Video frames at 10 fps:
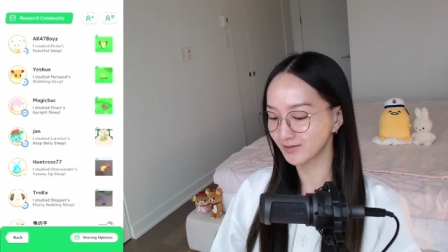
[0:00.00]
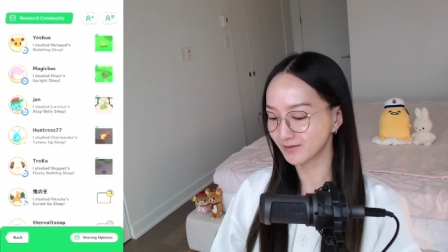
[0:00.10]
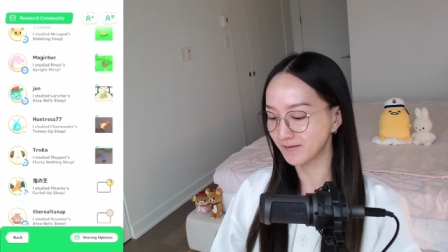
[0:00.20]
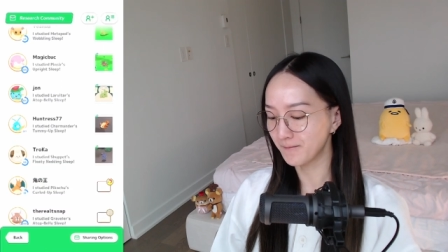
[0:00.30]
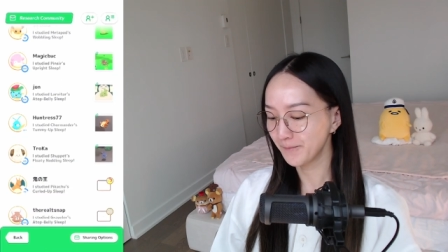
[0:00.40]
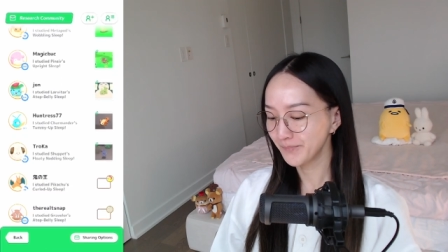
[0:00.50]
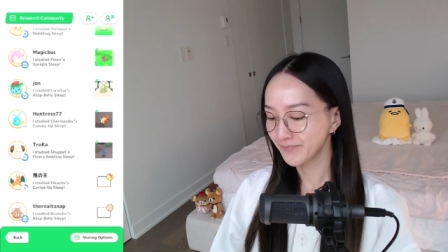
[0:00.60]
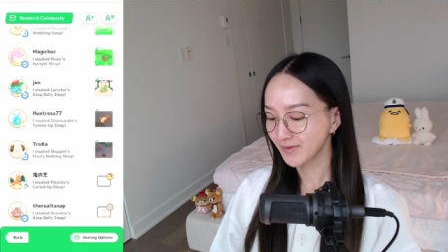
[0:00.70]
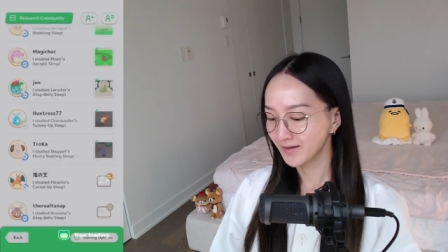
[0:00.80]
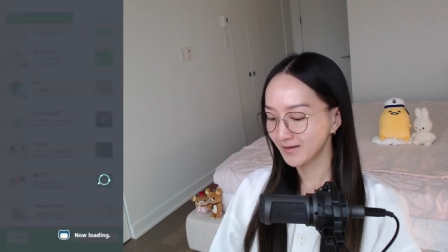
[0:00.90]
to.
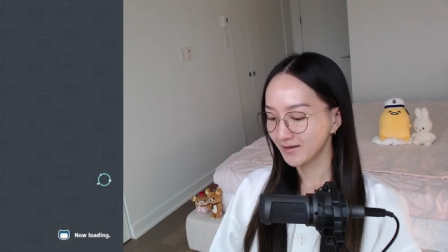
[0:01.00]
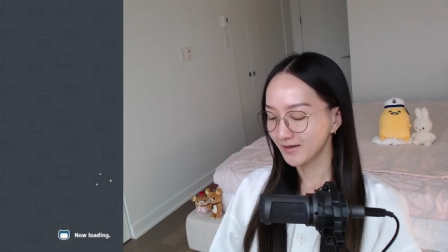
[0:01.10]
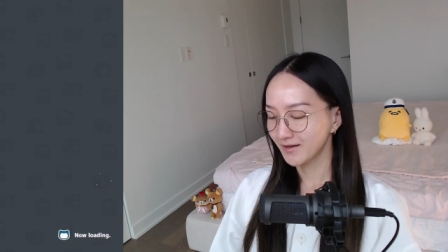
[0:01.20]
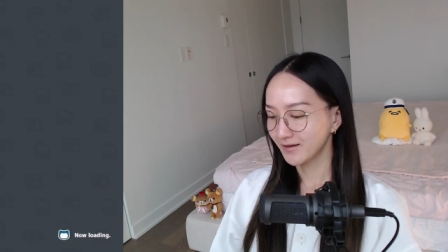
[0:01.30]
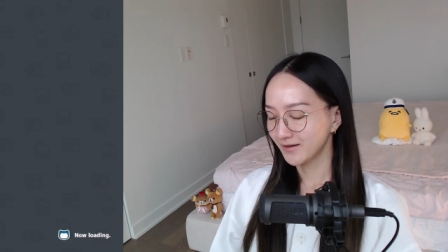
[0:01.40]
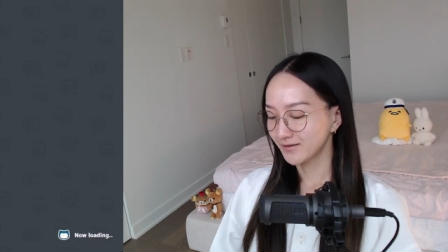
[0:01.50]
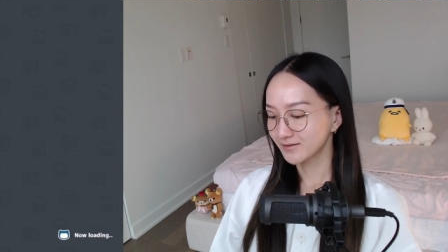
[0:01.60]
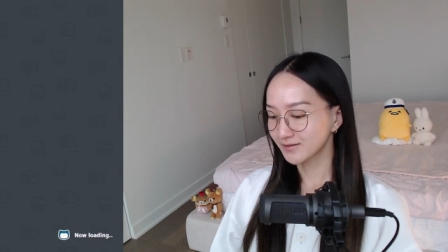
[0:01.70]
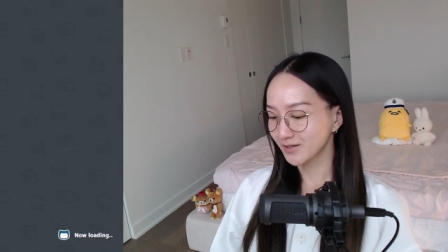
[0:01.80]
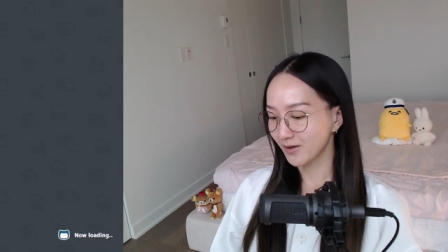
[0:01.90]

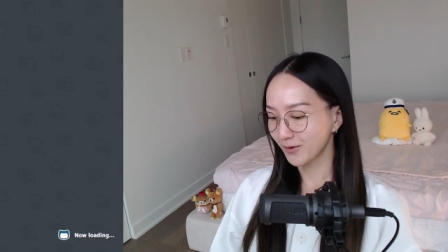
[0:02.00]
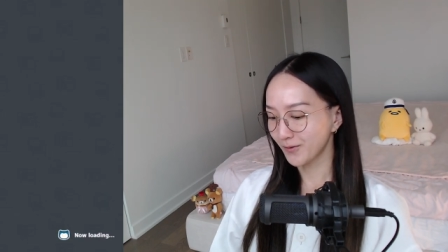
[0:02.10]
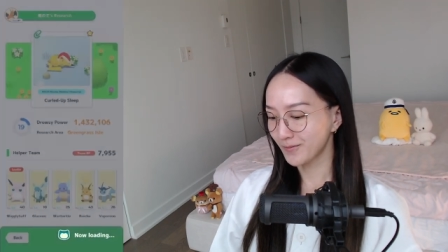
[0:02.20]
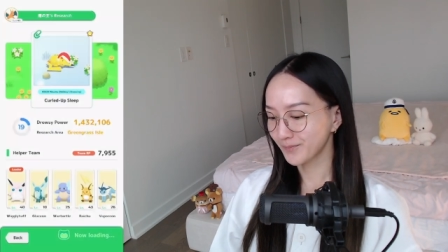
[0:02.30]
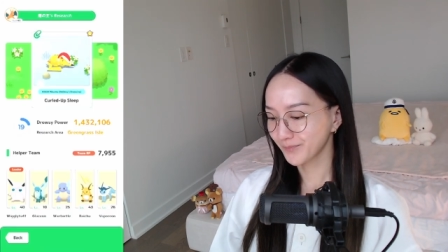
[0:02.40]
So,